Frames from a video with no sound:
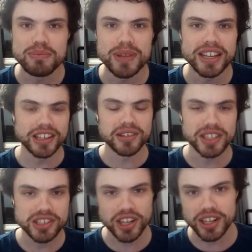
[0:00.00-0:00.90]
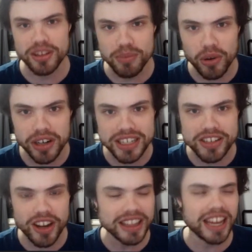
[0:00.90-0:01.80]
big units onto the board is
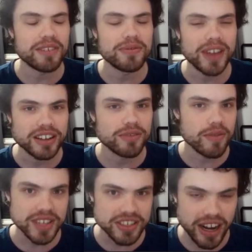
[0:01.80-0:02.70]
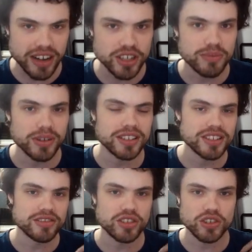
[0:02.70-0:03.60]
not that effective of a strategy because there's